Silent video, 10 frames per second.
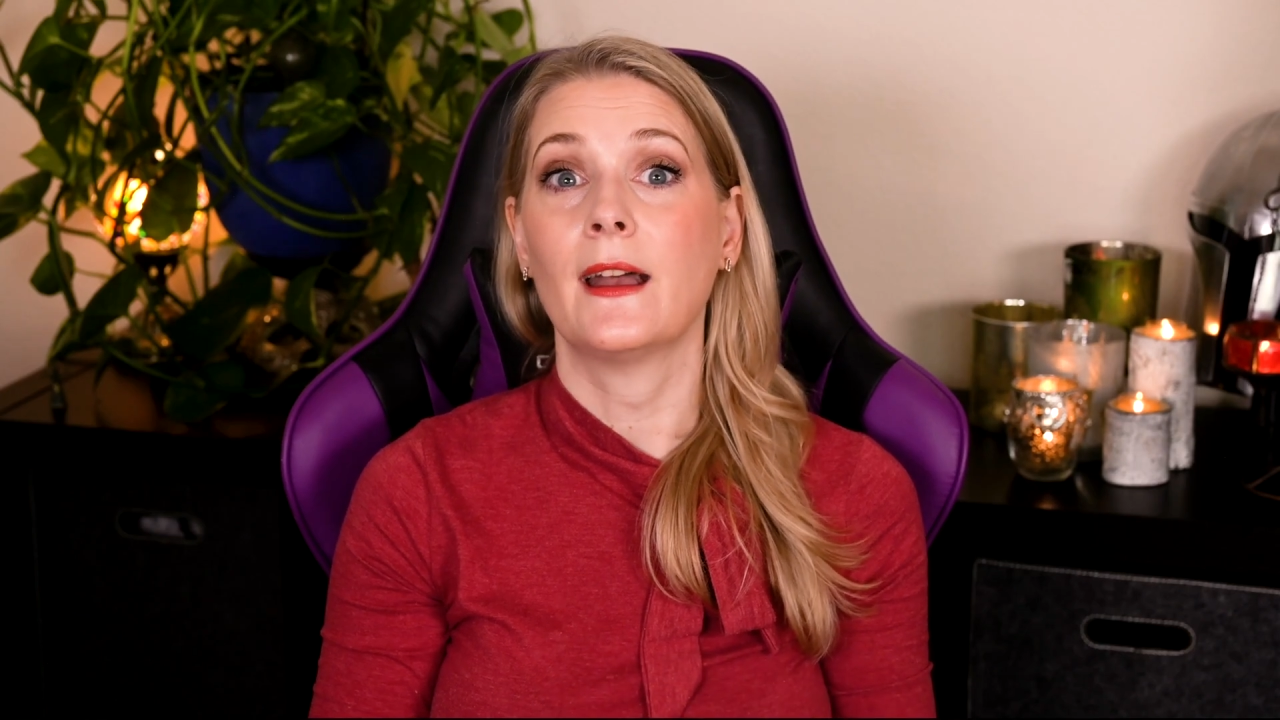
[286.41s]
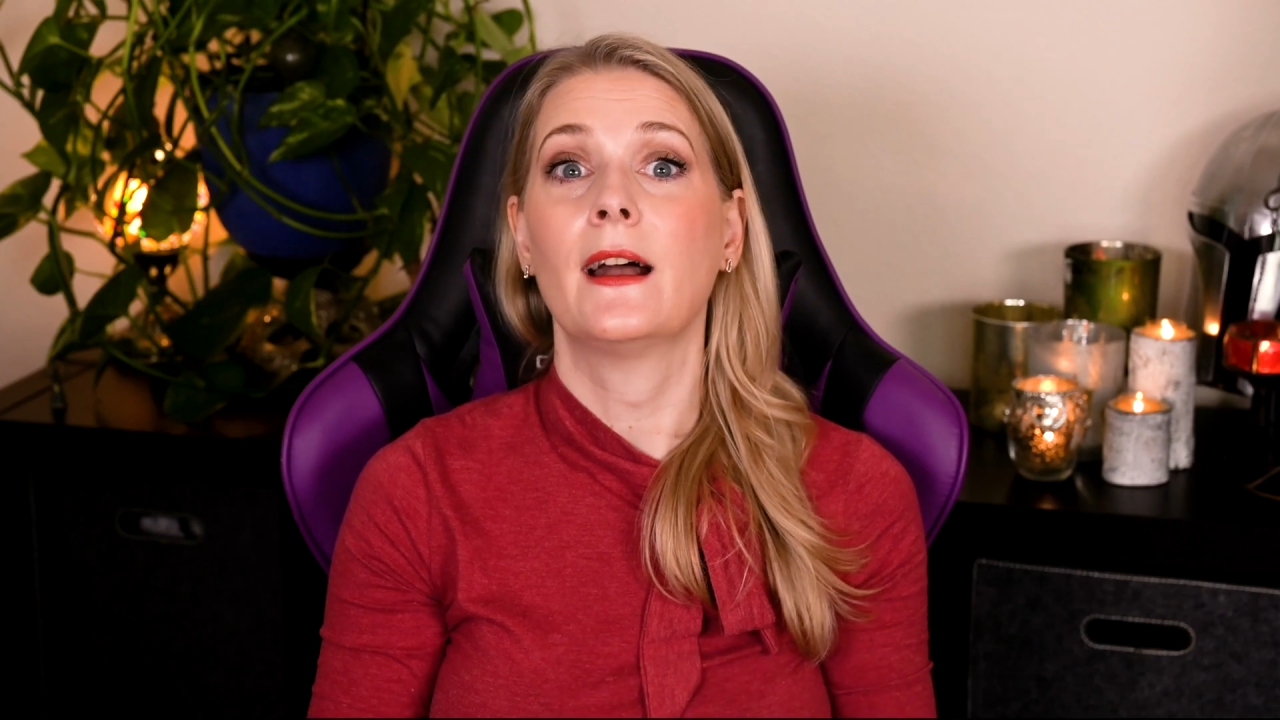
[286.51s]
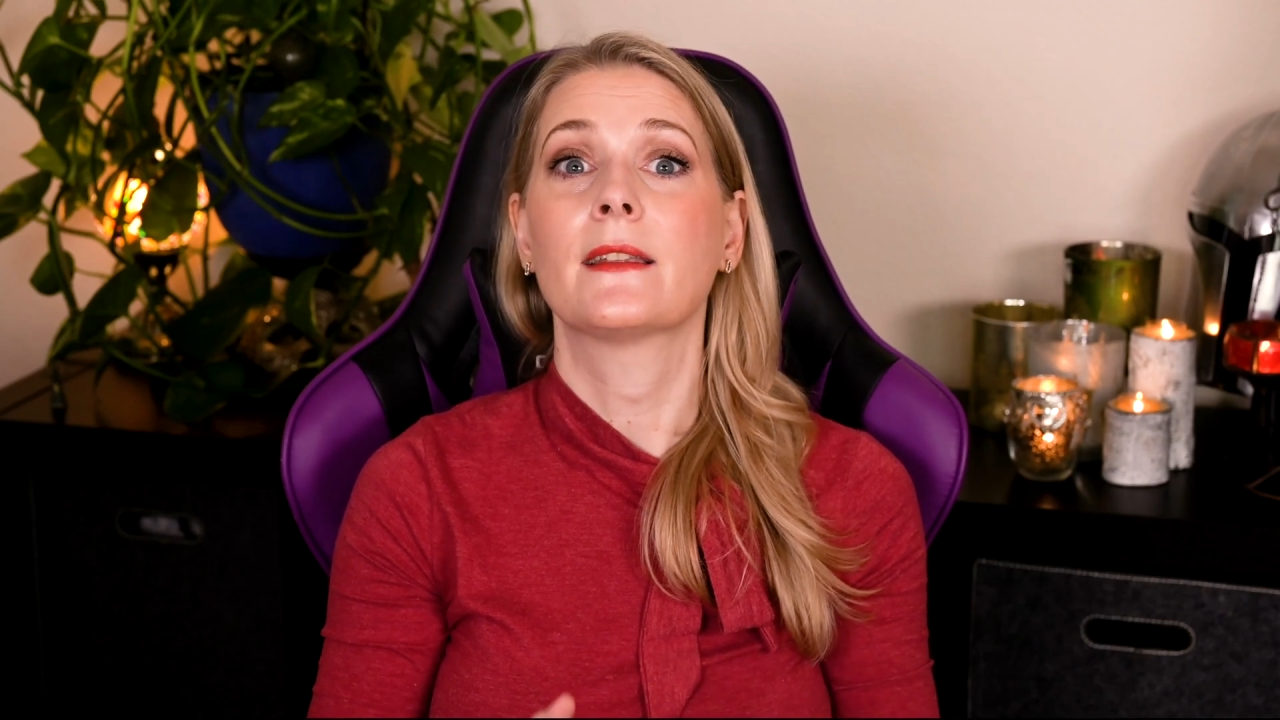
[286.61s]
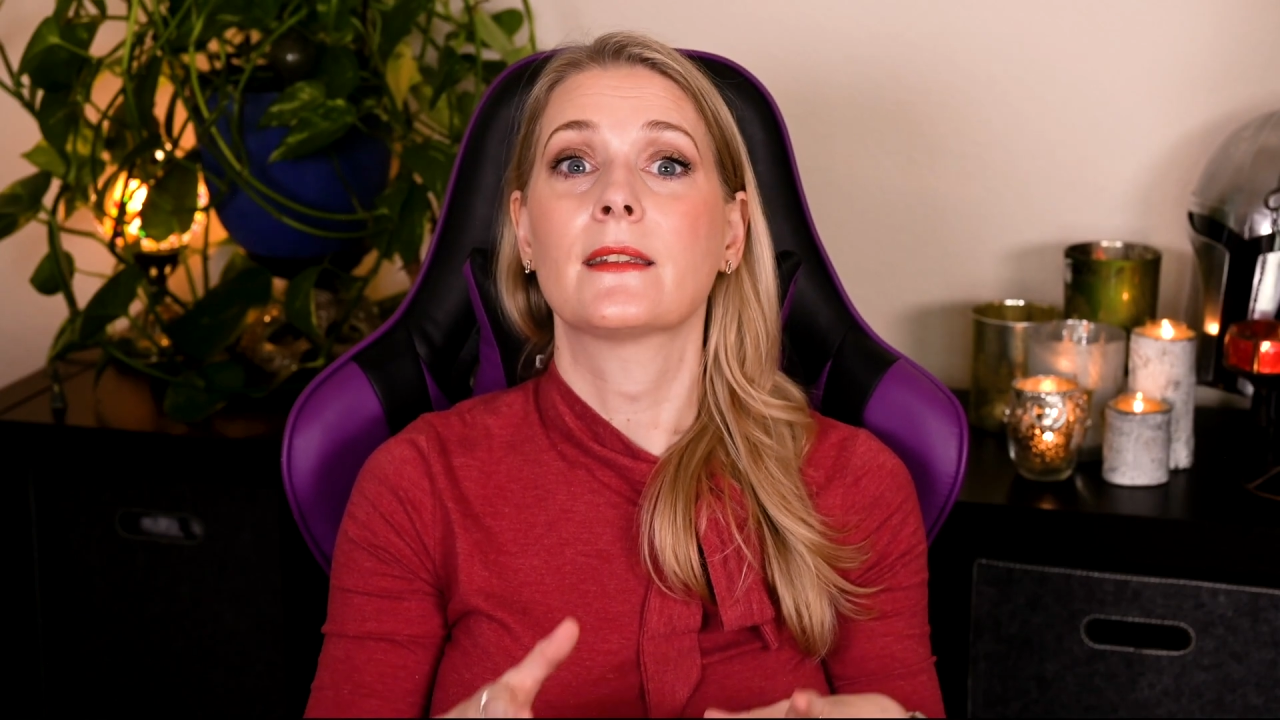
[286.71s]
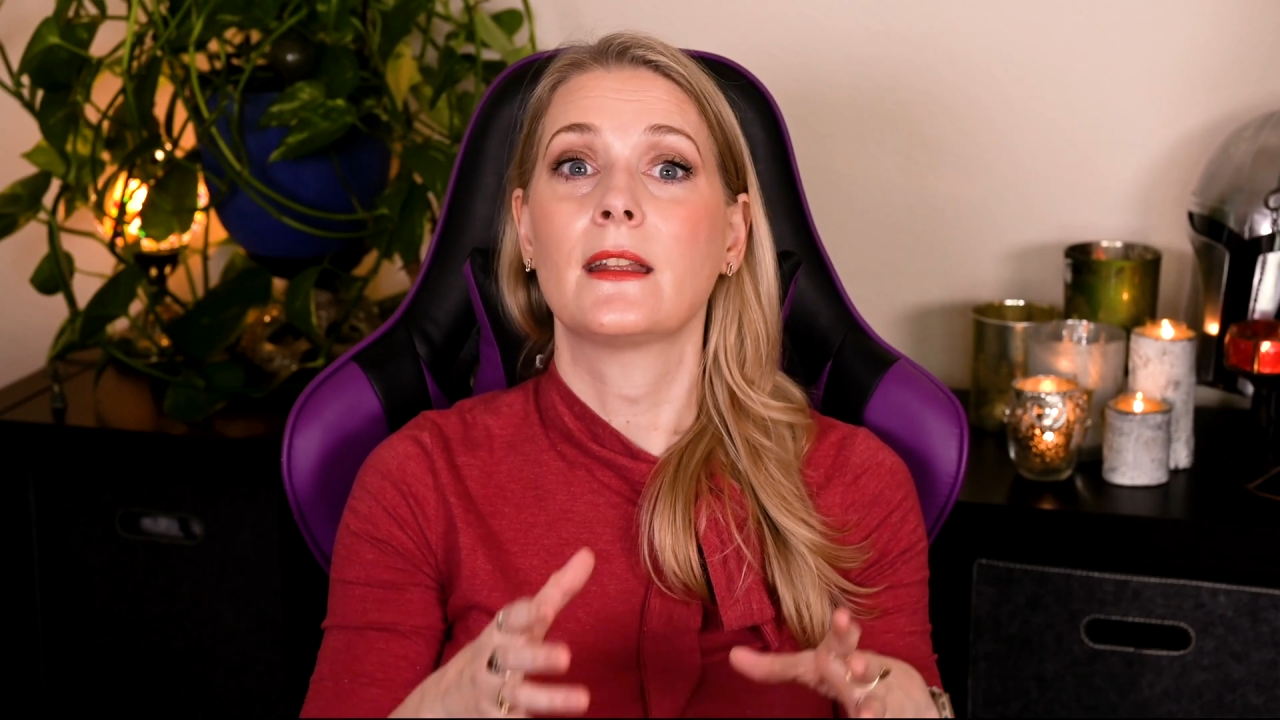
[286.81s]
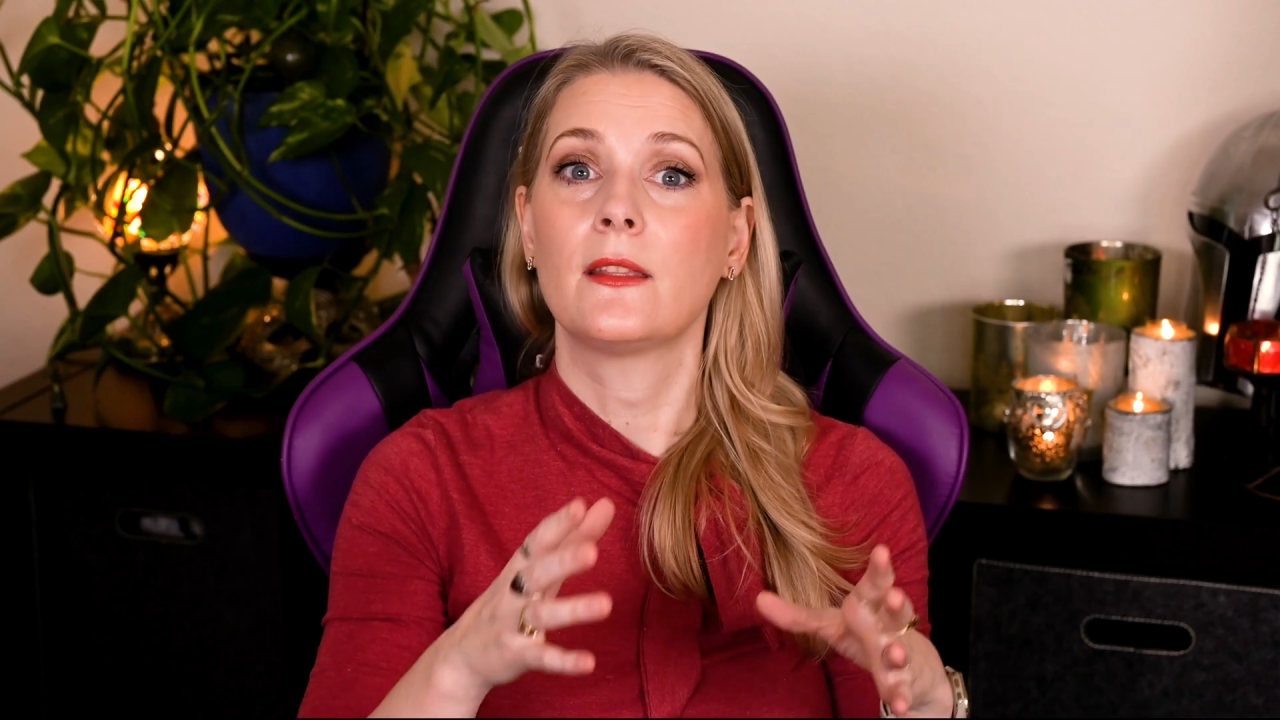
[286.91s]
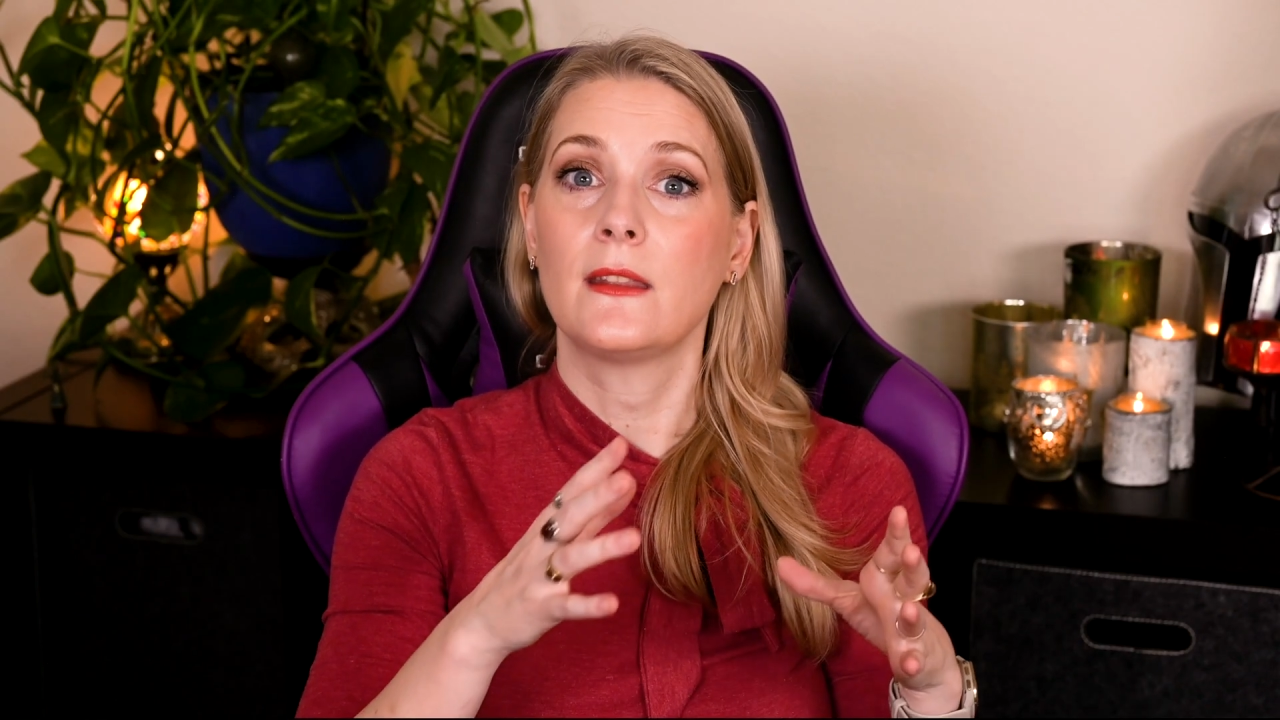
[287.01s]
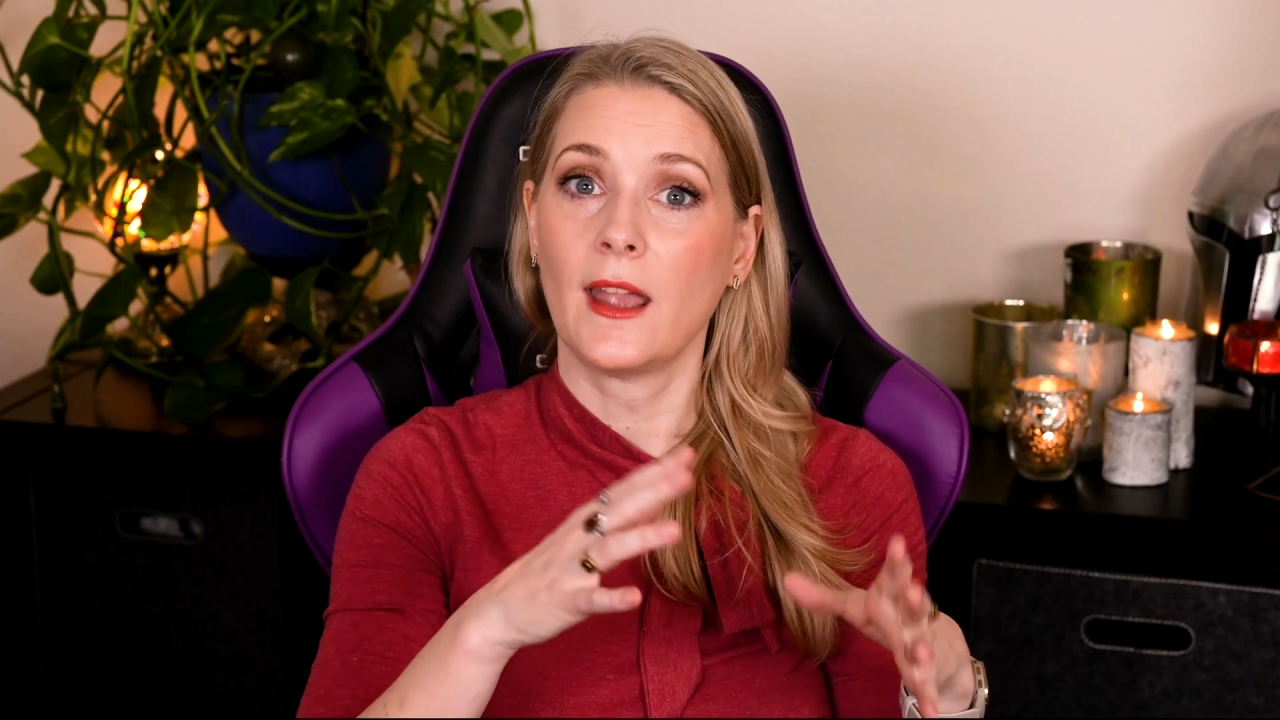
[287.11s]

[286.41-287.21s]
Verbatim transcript: as in the